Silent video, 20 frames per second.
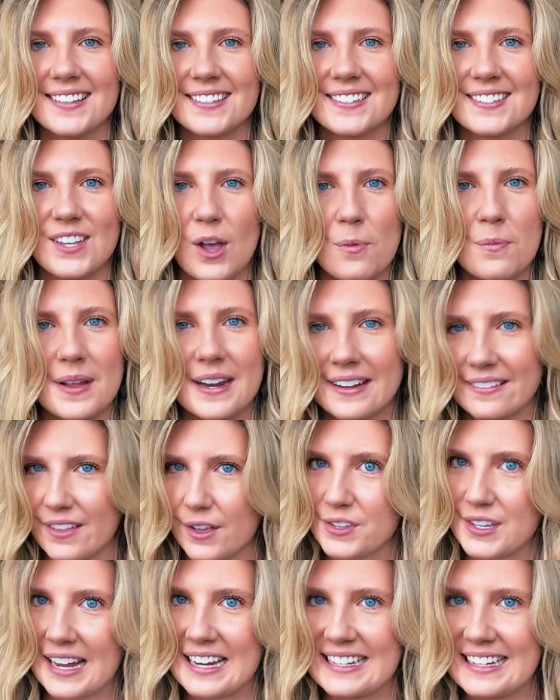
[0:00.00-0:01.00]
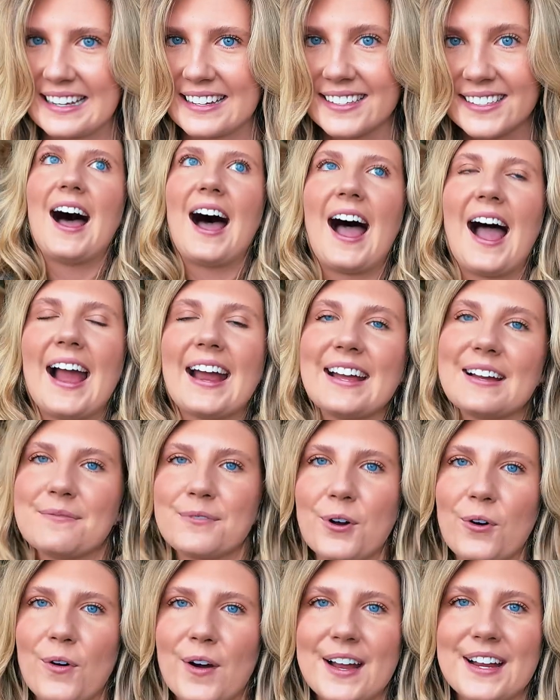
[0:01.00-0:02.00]
so many of those ideas. I
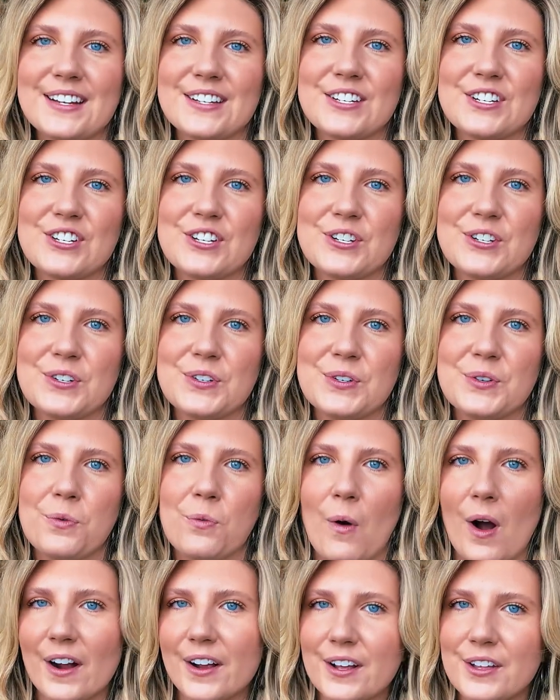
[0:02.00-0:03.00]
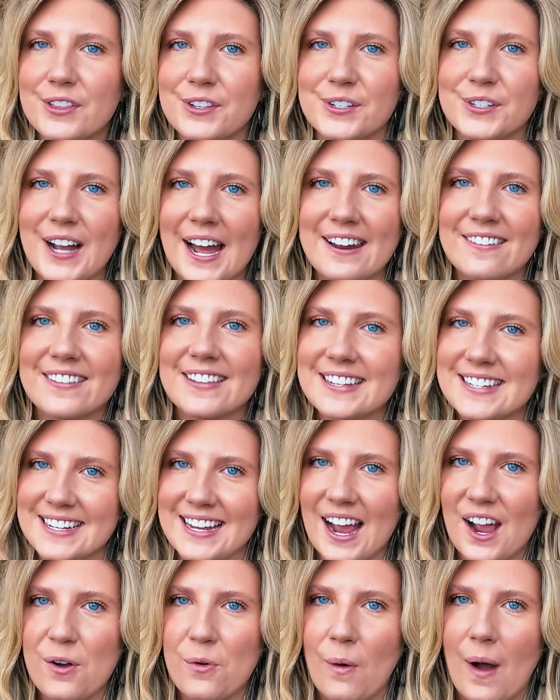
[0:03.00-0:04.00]
am going to walk you through kind of the
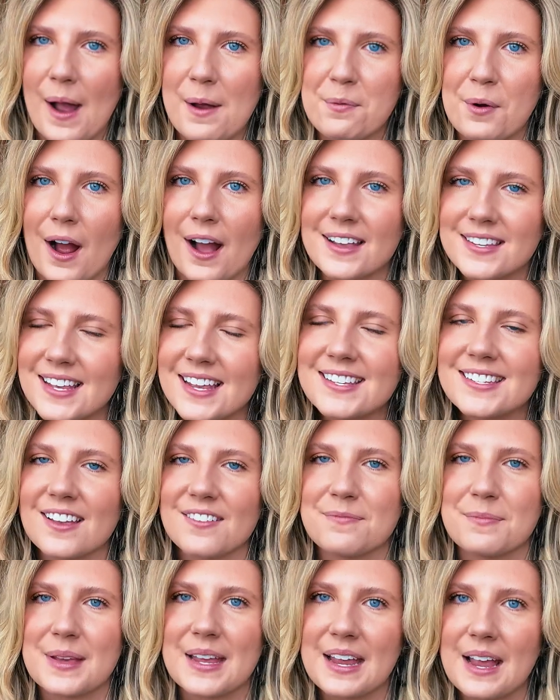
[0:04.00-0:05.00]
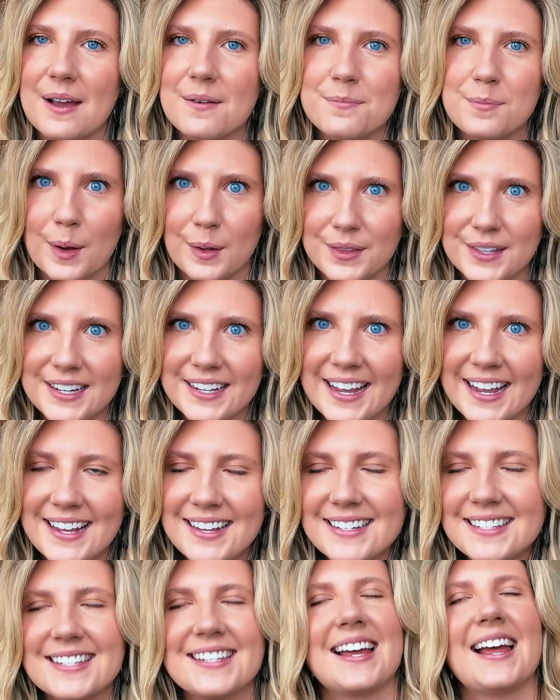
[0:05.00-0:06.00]
DIY process of me building
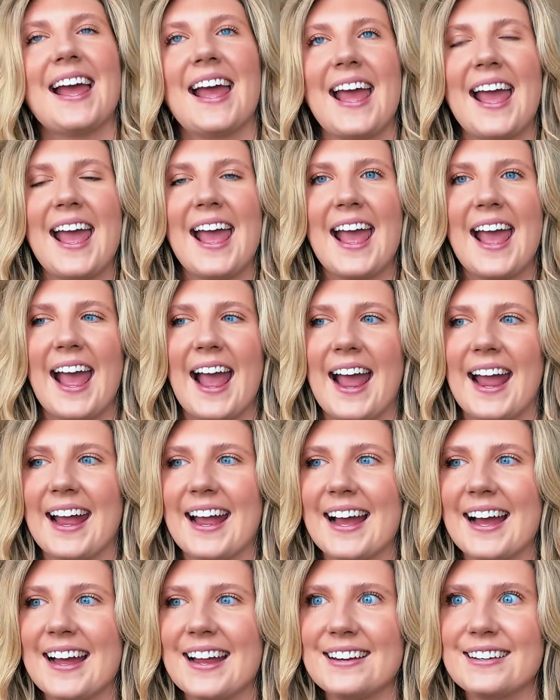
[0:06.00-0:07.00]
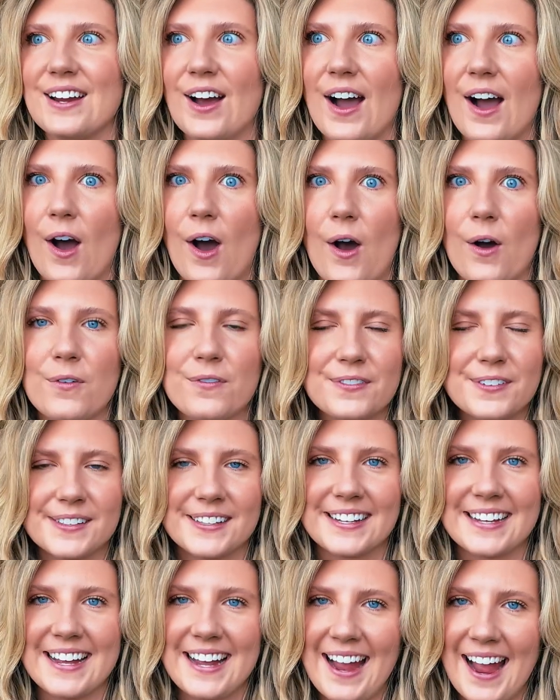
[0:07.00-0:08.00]
it and
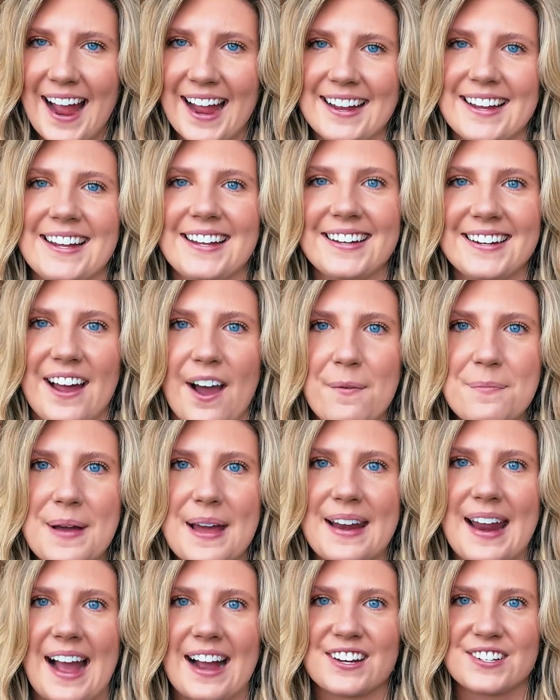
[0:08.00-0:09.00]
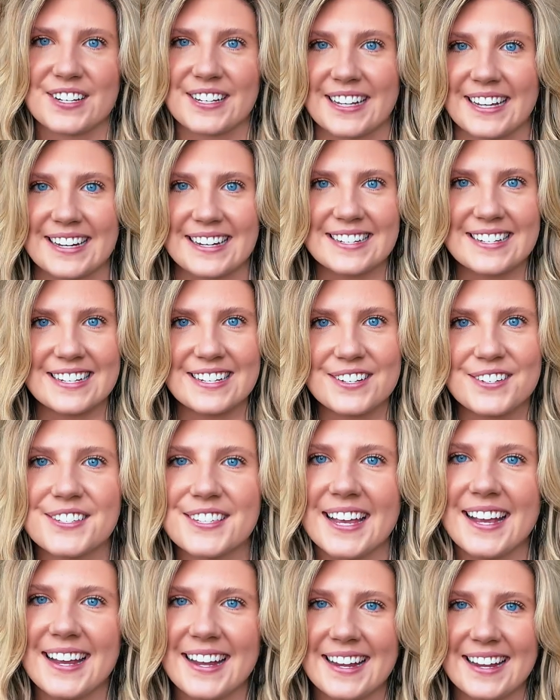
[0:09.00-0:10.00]
hopefully hanging it up and actually getting to
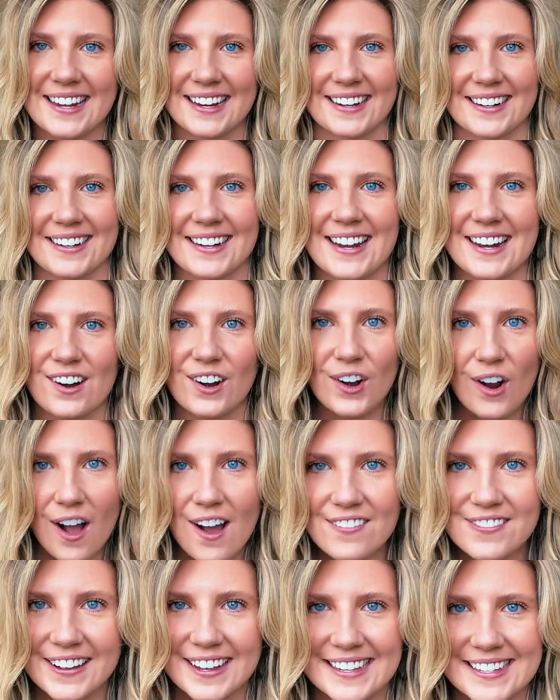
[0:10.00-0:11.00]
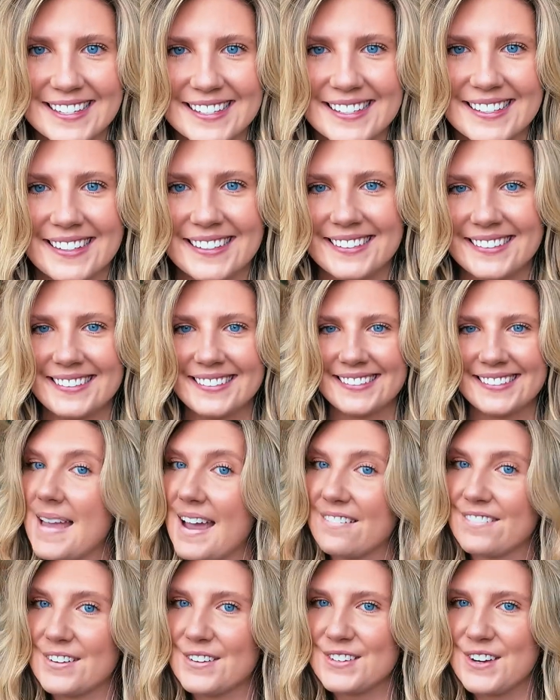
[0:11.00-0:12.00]
use it here in our office.
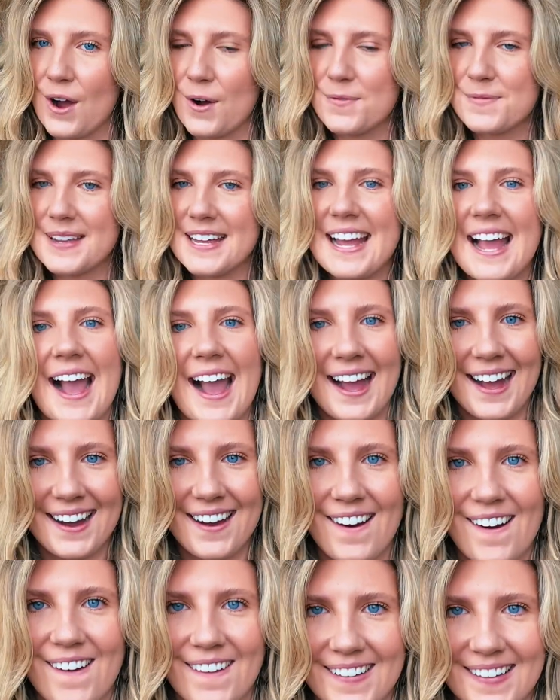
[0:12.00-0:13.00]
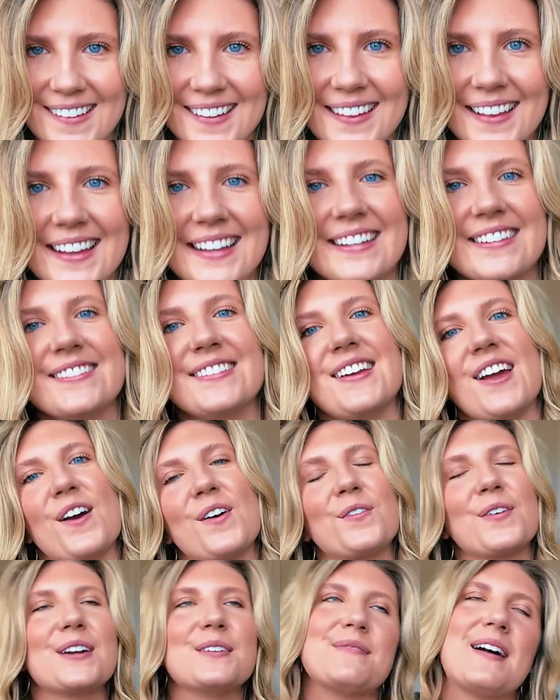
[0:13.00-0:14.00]
If you know me at all, you
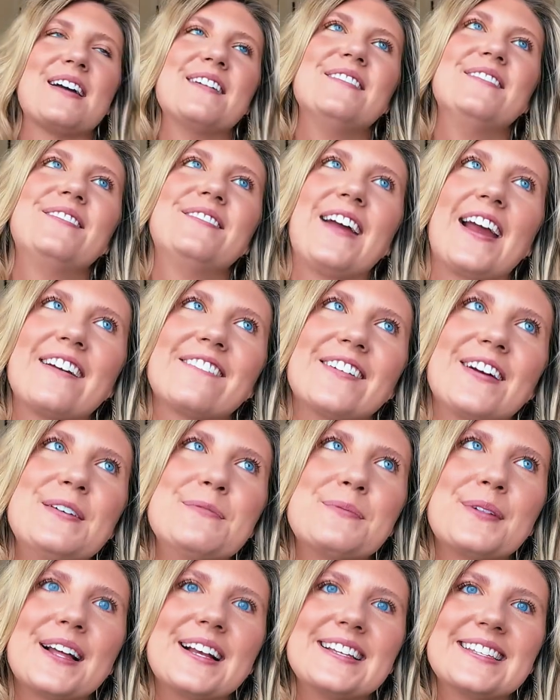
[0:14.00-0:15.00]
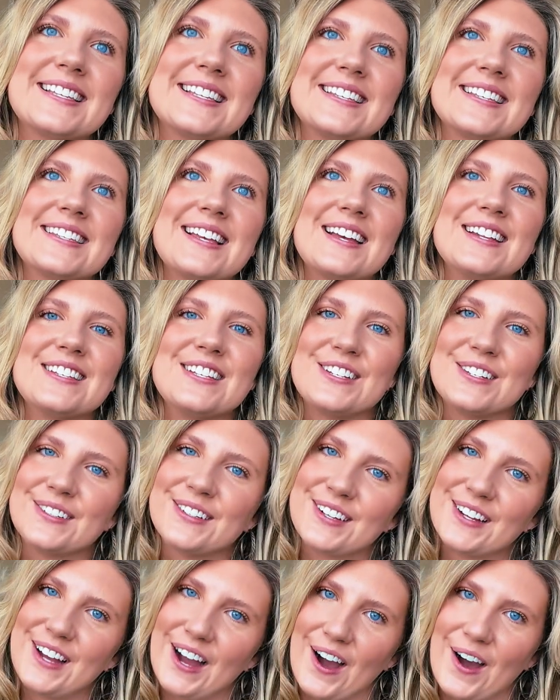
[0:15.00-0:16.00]
know one of my favorite places
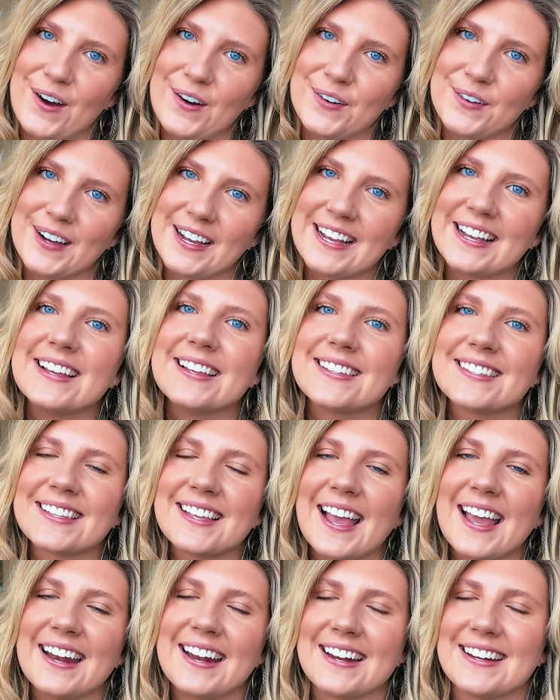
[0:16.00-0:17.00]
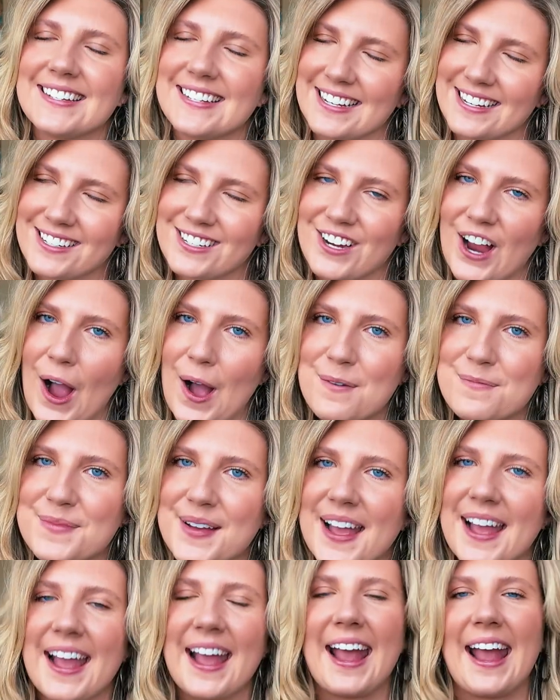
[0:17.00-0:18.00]
to go is an antique shop.
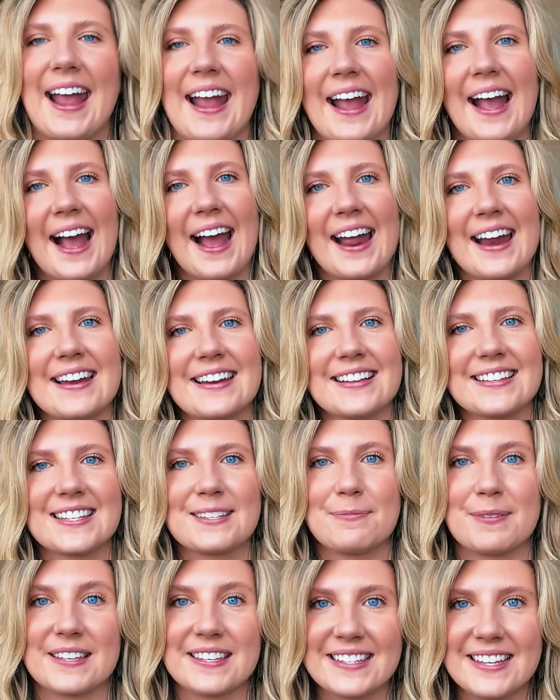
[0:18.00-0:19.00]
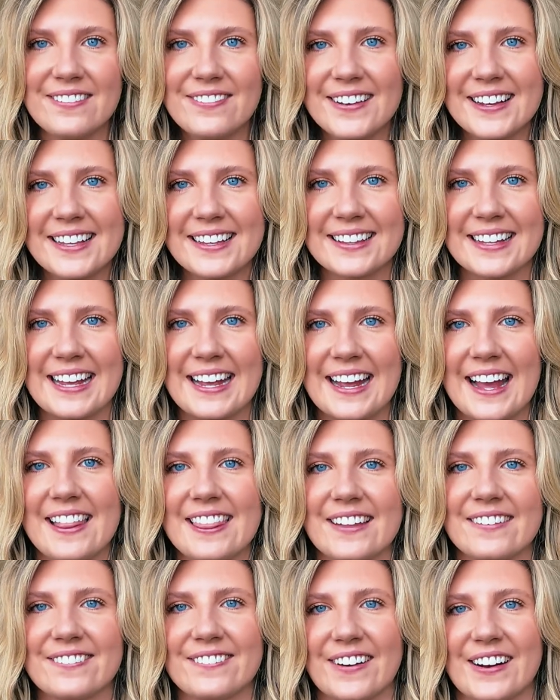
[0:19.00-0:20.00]
And specifically,
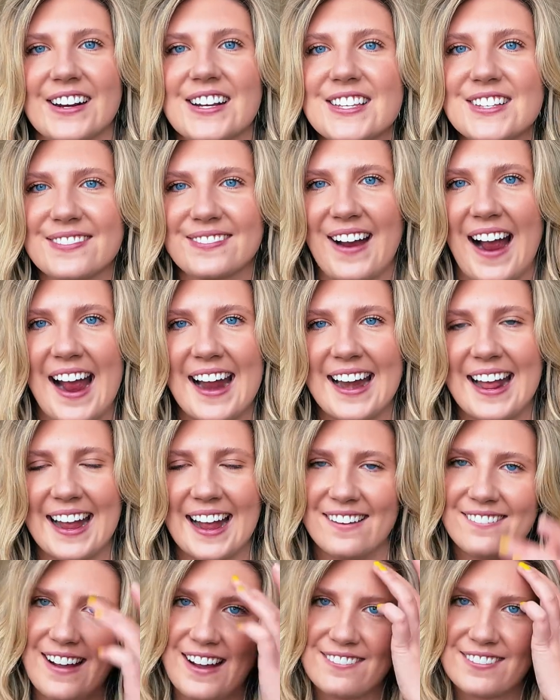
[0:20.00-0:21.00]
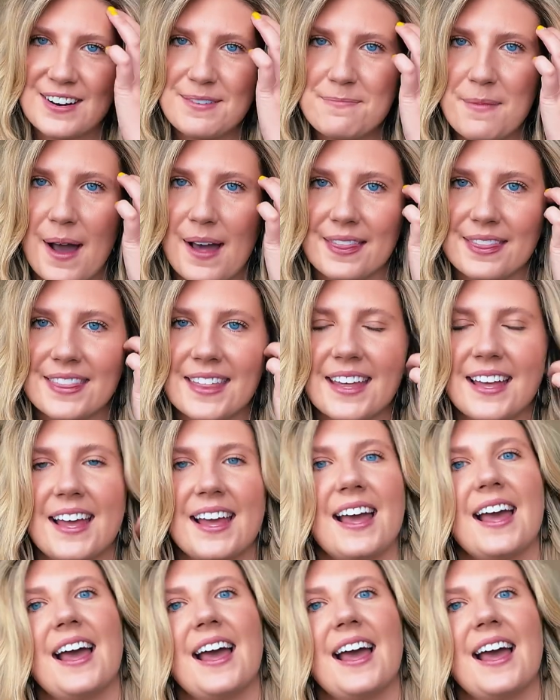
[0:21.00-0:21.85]
the first Friday of every month,